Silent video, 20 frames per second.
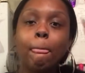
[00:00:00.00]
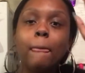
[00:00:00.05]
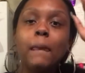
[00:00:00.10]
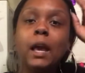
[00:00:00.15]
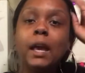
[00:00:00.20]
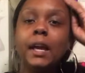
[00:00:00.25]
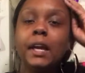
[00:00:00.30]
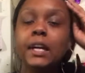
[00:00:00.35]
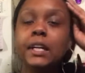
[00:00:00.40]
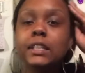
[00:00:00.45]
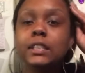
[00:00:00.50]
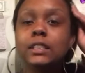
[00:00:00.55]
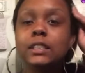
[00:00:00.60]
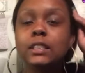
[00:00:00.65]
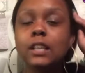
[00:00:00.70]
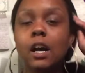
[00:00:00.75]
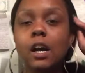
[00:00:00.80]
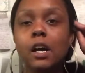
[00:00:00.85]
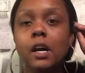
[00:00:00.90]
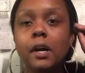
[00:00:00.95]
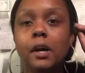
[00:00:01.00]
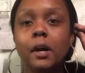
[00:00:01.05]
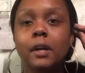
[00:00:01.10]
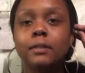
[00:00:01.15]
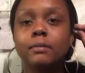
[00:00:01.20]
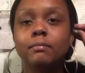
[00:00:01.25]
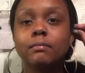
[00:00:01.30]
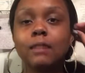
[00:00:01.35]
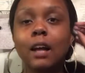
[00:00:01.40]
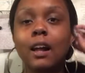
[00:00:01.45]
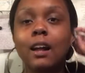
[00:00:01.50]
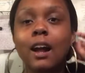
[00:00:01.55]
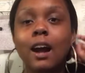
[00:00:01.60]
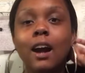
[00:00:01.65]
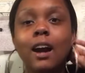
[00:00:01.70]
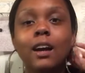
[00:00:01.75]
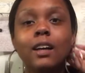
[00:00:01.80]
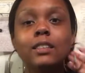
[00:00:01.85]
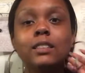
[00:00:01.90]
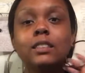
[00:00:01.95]
and I
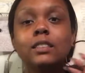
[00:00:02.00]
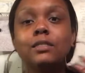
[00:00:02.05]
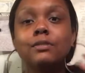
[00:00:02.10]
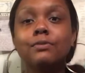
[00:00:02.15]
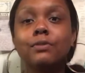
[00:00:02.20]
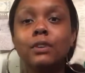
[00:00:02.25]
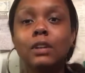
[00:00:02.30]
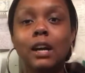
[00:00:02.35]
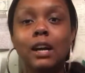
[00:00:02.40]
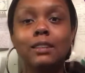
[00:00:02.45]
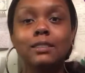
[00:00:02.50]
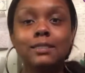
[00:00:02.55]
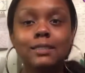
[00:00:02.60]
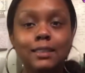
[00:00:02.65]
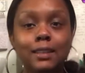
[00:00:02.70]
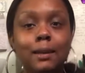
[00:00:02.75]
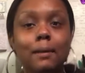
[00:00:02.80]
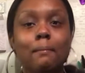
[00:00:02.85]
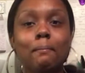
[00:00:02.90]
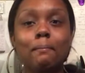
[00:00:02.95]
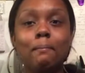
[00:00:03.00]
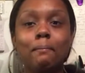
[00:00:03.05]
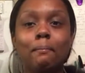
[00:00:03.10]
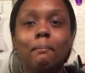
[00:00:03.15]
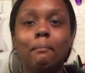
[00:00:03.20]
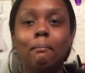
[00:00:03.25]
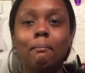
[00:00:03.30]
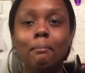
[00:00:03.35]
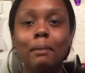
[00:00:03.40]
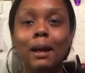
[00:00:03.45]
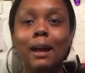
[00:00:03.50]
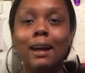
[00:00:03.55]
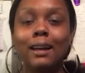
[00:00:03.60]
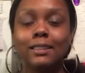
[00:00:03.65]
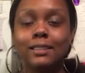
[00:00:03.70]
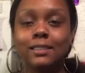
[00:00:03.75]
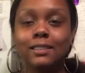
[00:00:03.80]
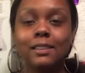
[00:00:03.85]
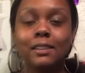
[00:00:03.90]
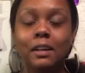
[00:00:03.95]
kind of forgot to get
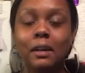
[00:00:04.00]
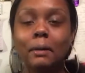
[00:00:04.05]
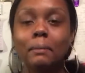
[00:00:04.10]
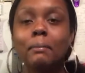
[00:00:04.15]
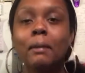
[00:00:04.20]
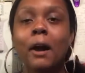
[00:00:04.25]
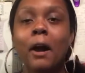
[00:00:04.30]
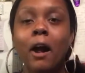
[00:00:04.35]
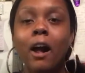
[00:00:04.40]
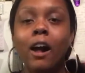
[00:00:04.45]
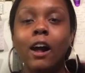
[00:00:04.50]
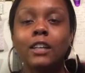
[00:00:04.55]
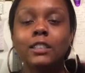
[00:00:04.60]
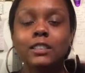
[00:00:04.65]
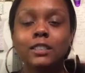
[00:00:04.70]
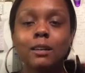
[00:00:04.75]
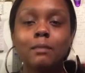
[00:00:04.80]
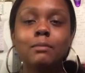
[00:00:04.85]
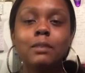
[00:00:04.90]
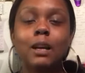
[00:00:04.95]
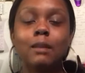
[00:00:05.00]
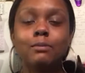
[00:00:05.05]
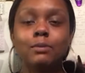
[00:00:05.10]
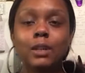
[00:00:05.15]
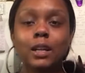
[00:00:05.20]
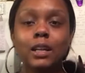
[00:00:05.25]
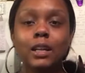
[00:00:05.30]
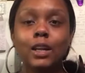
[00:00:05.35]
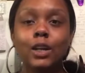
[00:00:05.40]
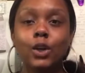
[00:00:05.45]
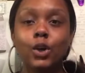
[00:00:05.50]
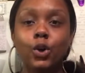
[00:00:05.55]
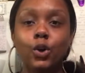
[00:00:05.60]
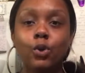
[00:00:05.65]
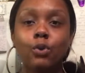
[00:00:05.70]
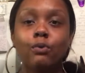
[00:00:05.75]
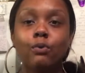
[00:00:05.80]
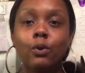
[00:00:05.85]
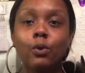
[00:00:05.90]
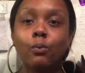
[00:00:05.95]
back to them. Sometimes when I get
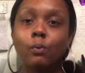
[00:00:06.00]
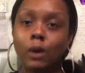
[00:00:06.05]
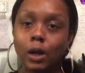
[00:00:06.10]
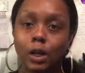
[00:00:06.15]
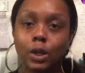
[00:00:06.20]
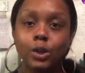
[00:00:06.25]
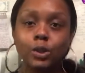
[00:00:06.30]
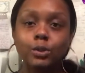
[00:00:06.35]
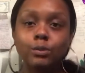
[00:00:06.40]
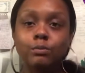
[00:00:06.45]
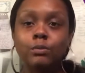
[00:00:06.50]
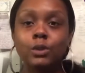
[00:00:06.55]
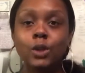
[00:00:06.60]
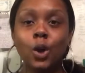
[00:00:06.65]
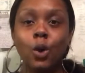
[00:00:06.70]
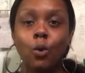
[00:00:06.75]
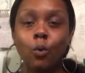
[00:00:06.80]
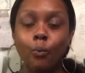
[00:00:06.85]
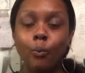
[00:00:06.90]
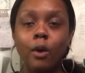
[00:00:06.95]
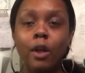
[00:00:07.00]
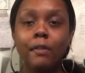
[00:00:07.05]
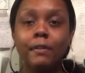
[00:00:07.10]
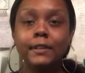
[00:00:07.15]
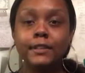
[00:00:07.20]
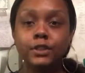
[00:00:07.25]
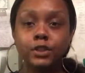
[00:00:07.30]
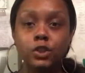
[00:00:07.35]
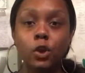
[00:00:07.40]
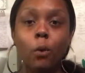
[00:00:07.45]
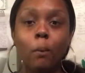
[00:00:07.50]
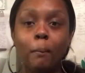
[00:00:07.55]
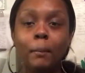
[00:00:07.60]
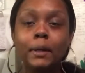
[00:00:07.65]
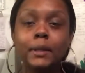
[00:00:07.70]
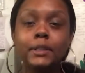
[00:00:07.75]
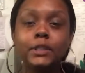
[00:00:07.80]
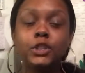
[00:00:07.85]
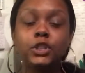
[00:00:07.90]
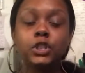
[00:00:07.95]
overwhelmed with so
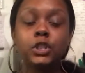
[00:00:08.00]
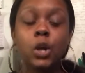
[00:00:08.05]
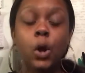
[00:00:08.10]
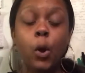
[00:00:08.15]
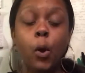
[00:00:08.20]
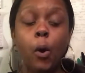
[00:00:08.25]
much,